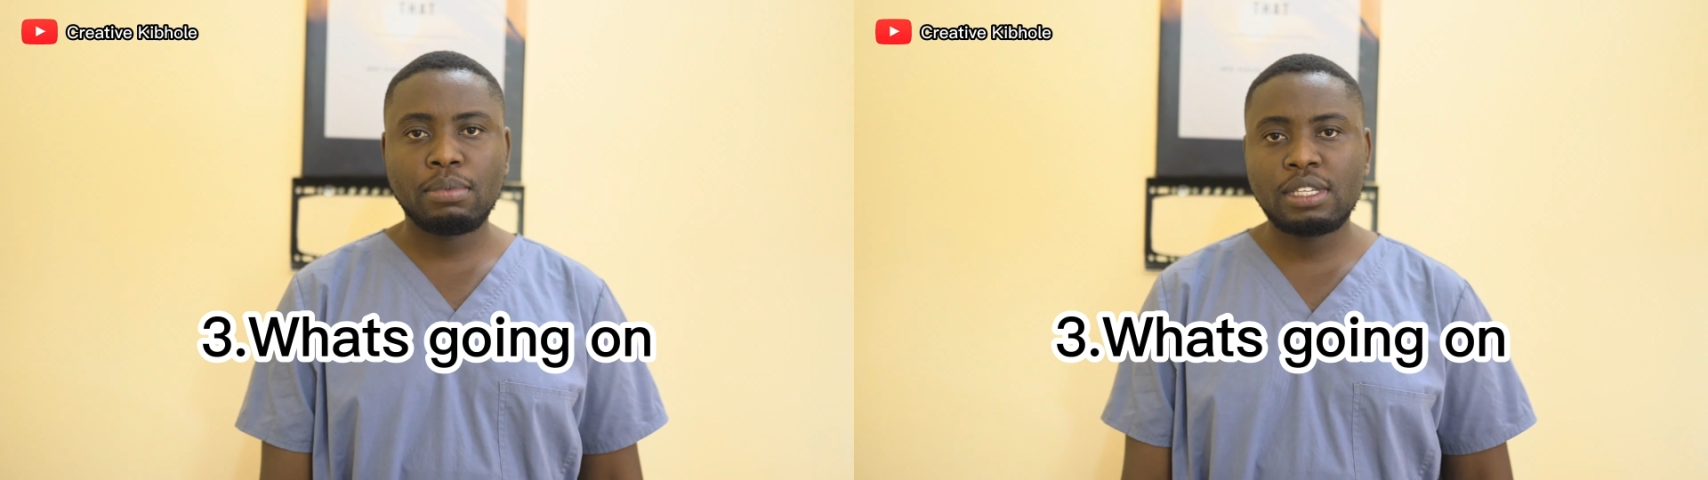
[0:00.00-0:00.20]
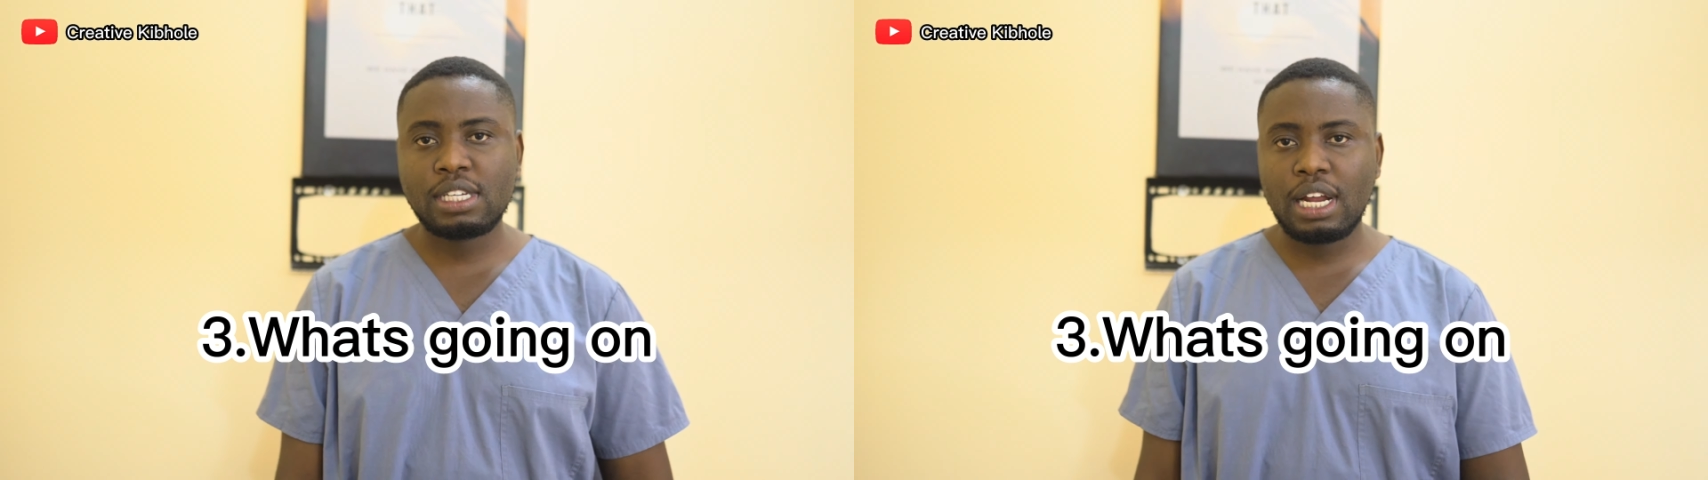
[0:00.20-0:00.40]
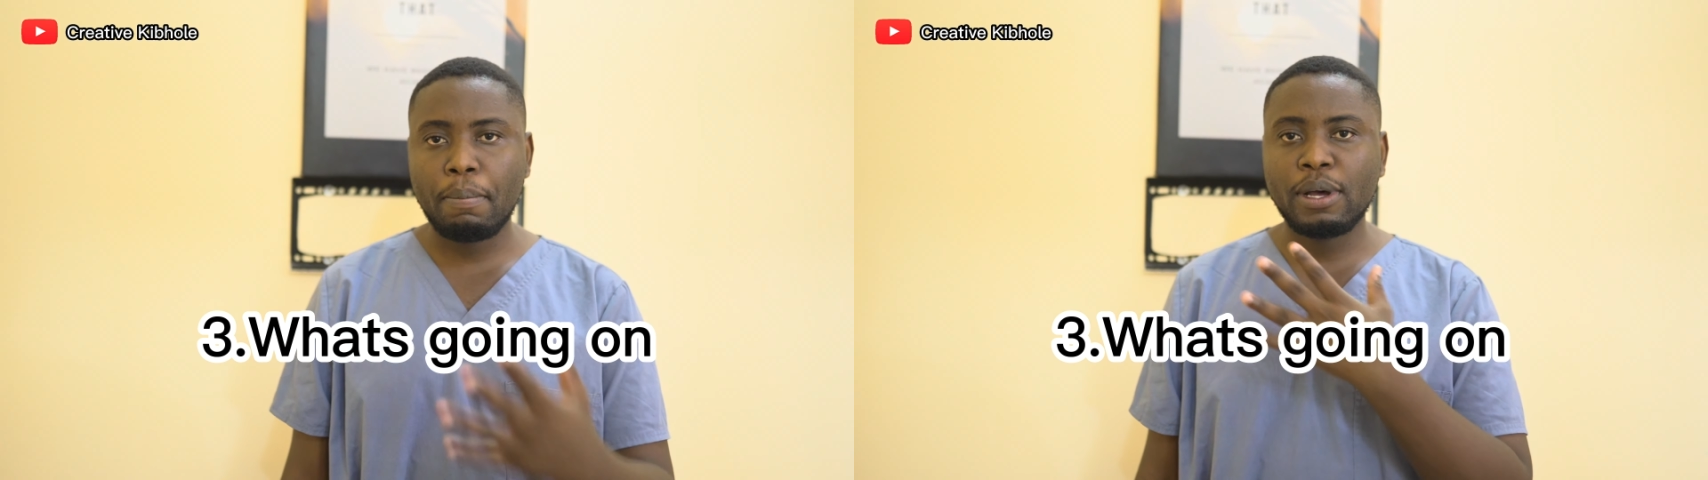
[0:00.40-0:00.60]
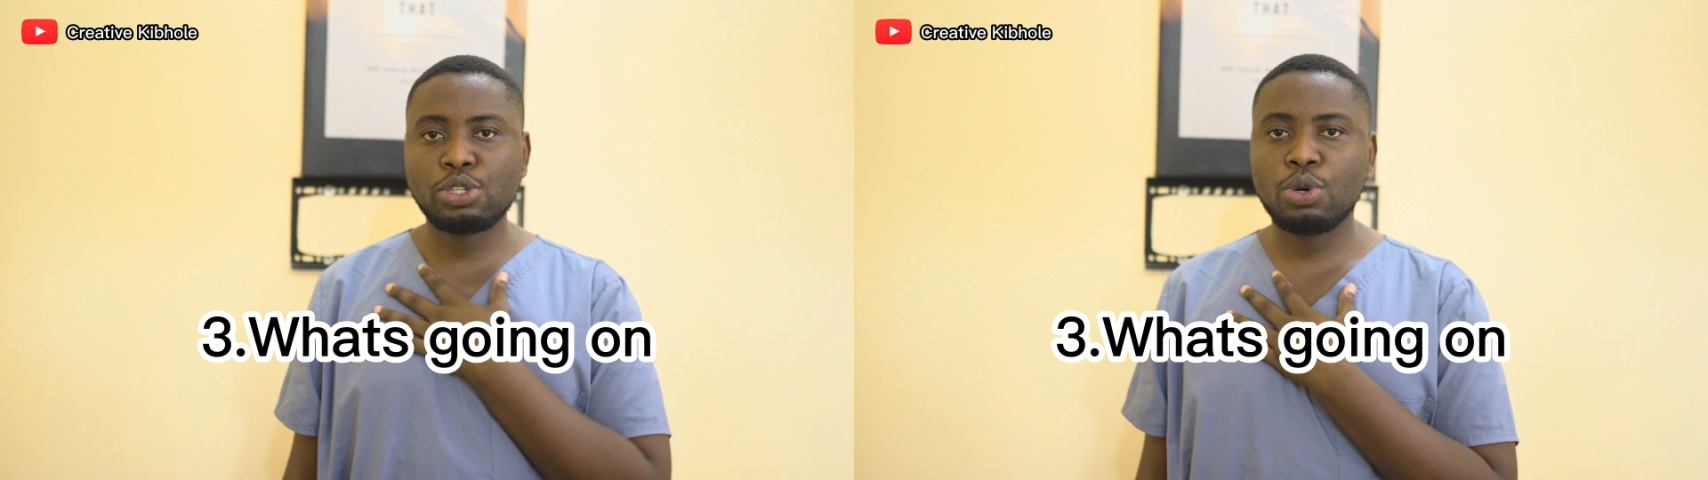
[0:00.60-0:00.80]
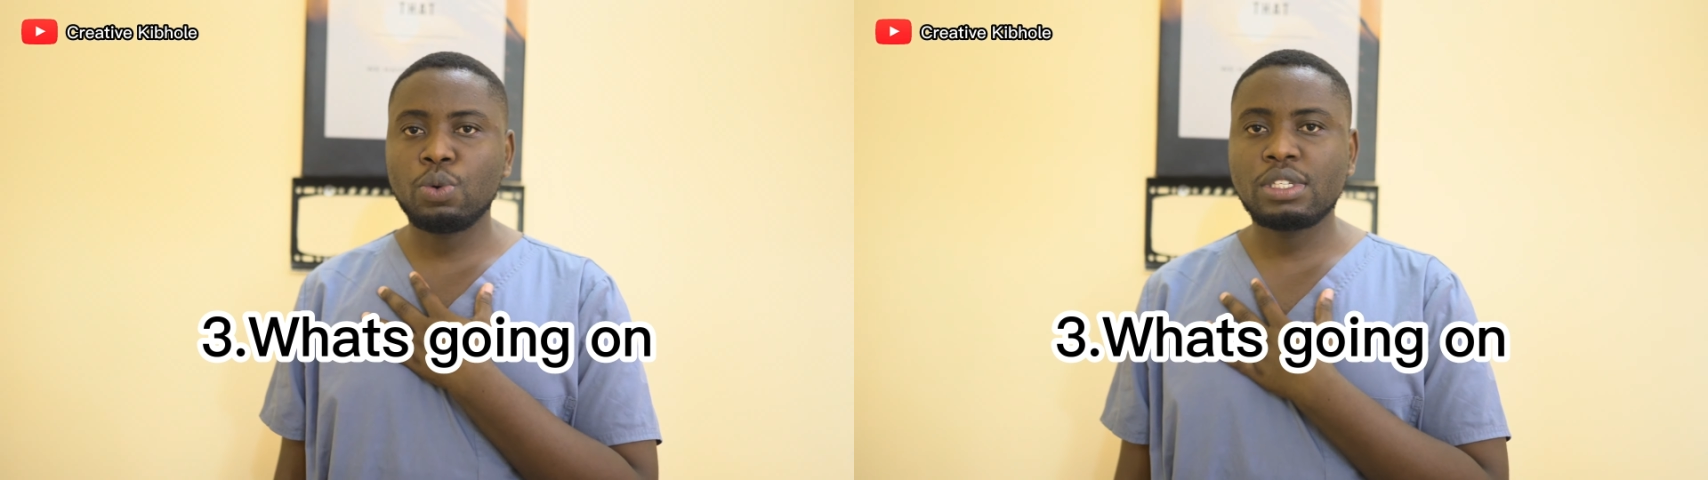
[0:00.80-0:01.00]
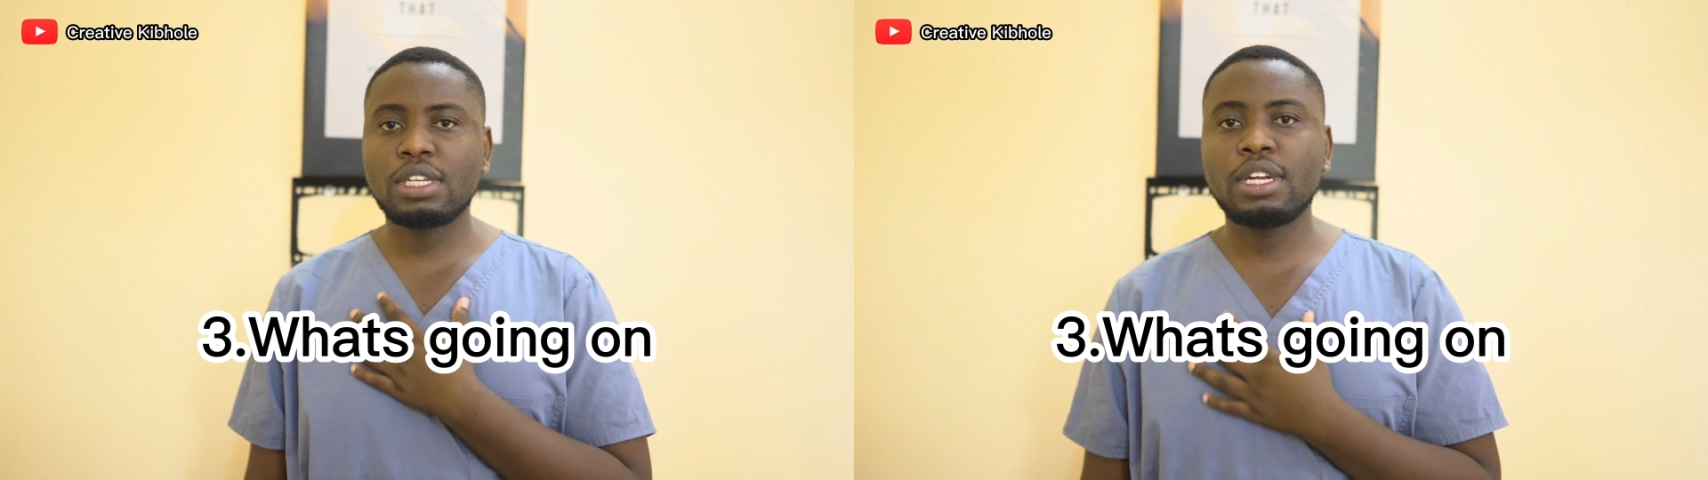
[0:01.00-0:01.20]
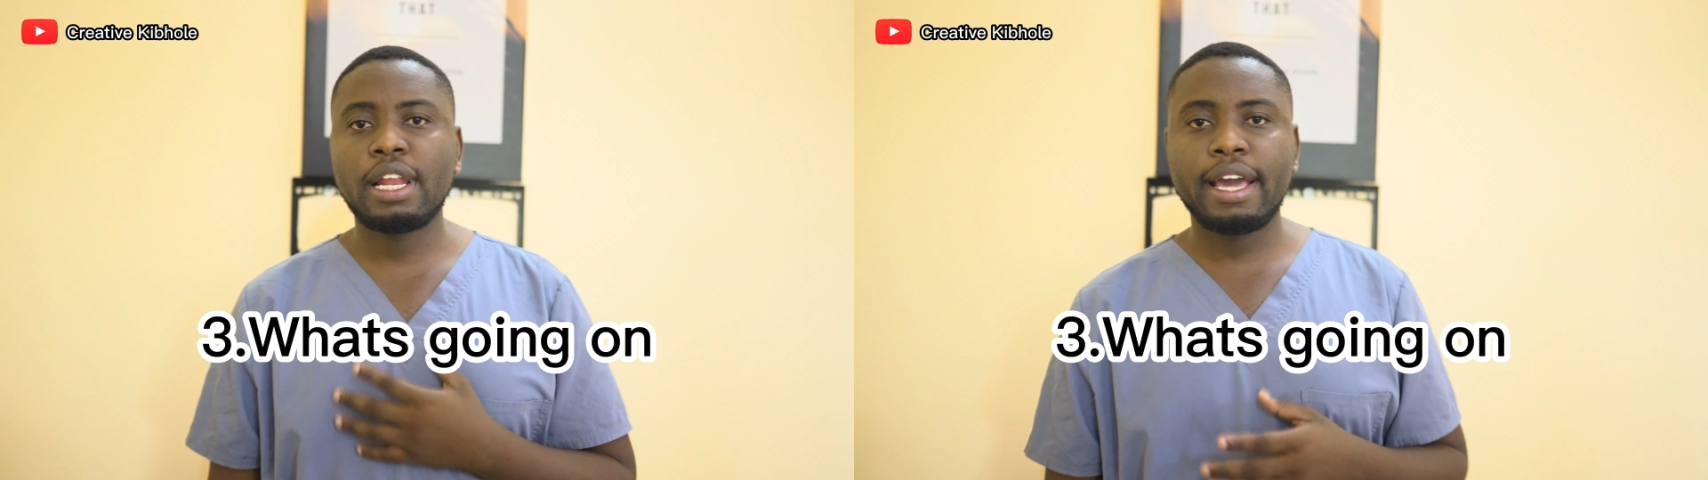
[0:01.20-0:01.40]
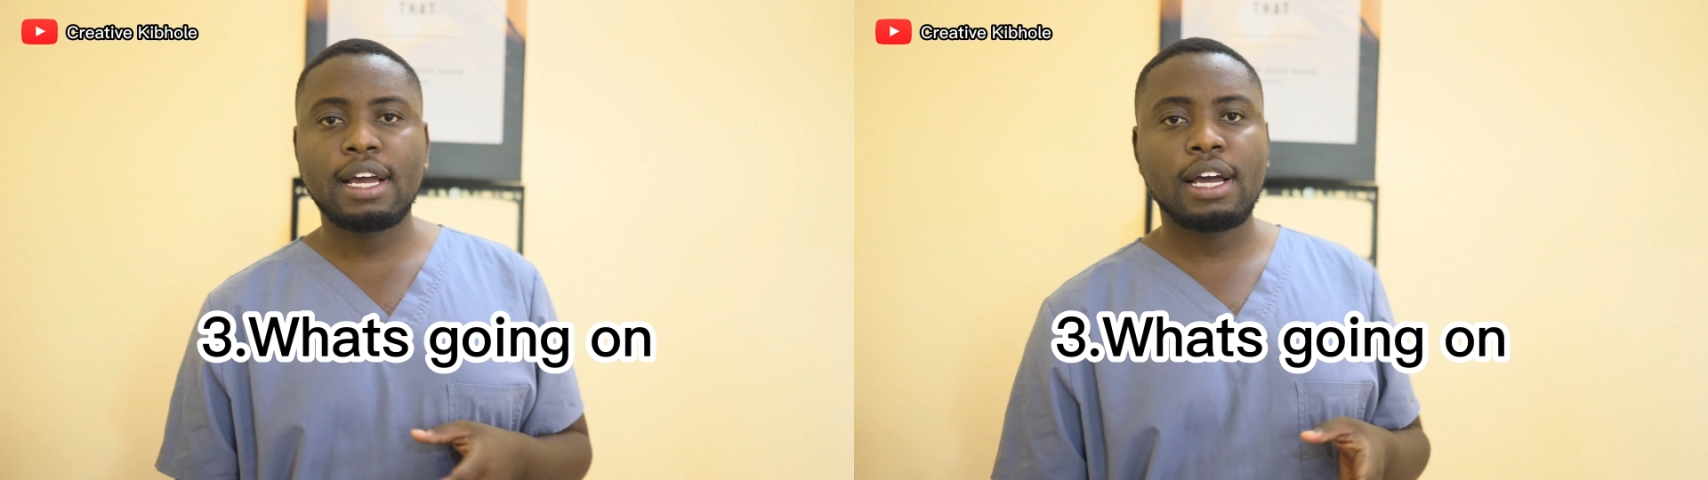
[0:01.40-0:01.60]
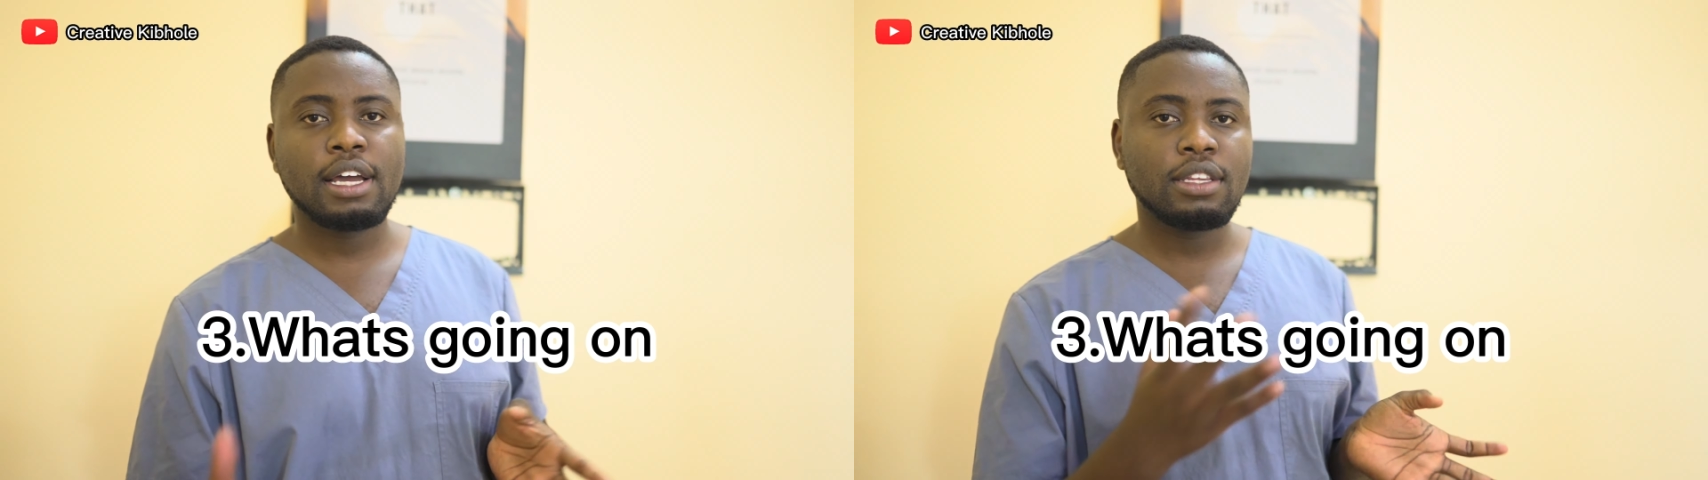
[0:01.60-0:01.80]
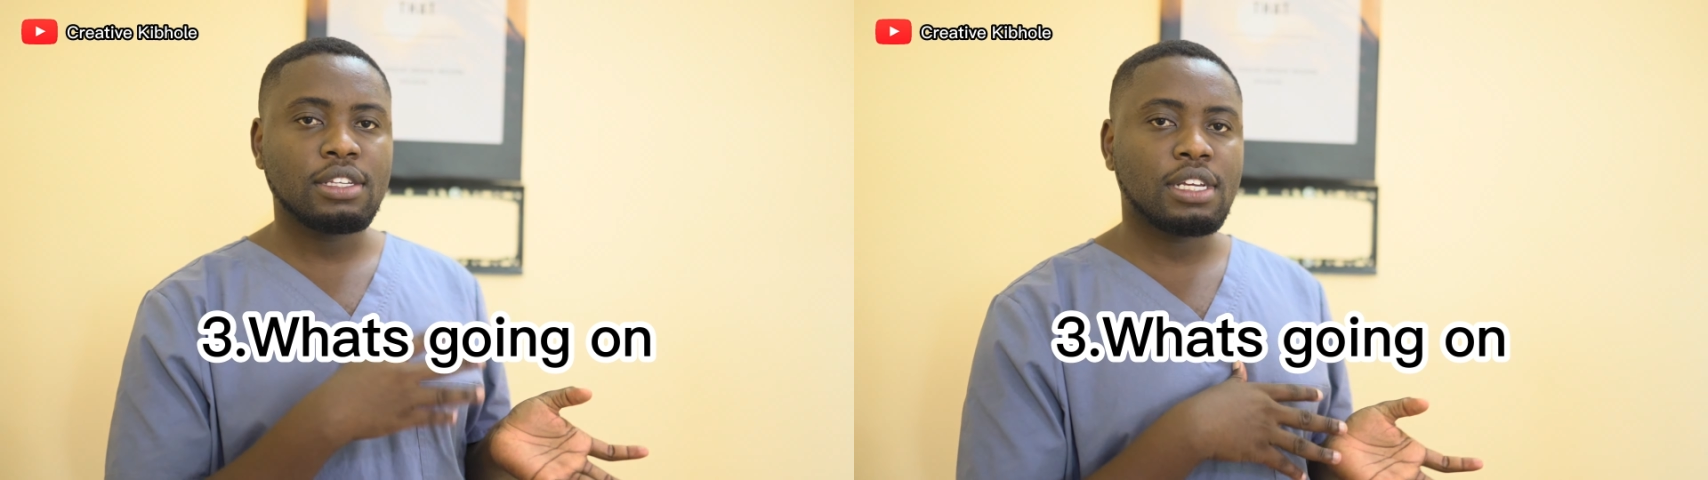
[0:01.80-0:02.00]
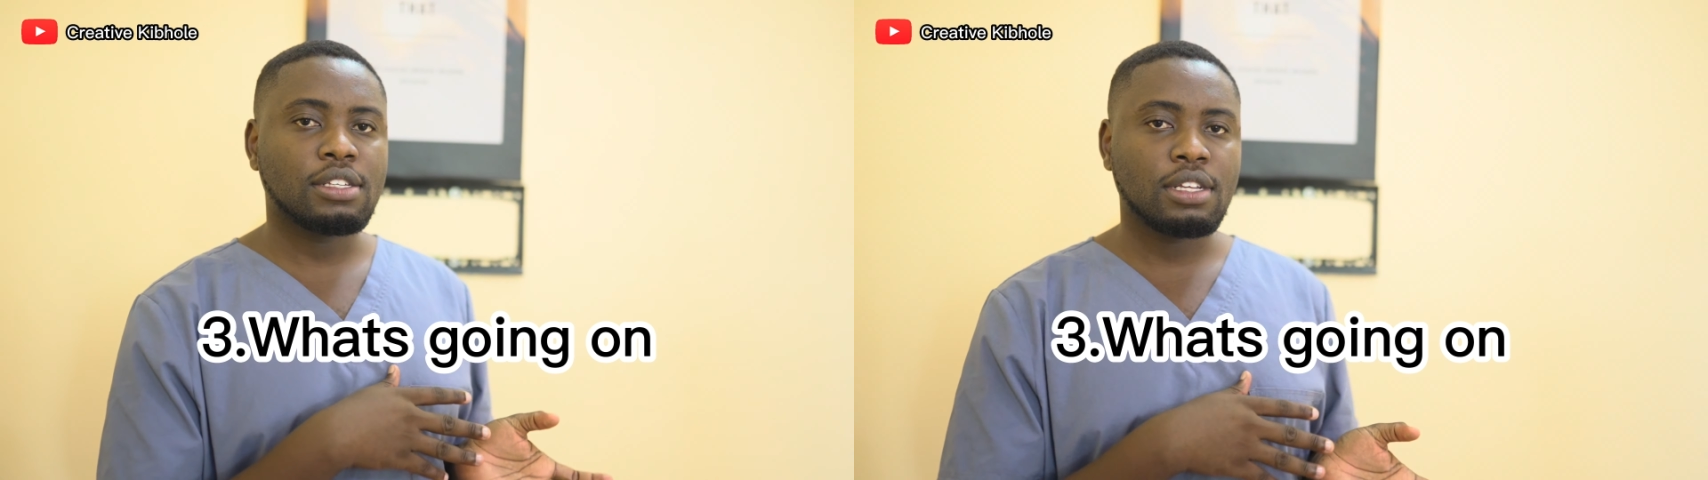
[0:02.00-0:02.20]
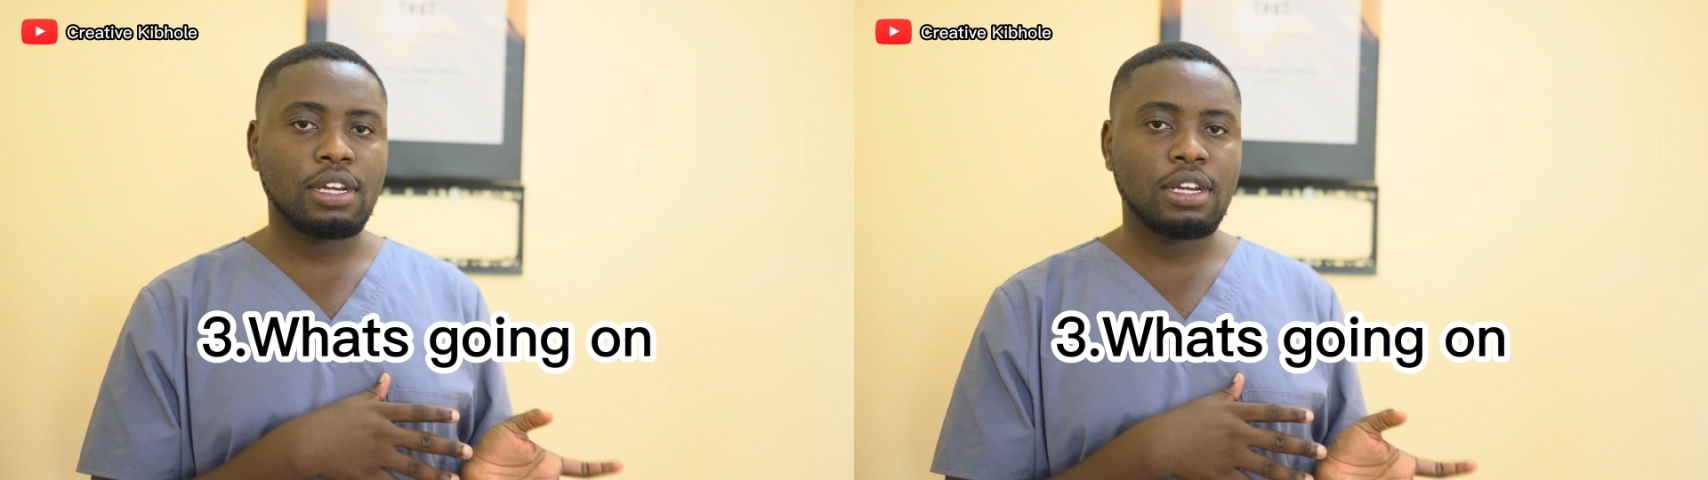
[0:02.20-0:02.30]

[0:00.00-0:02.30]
This kind of personal question, like I get this answer,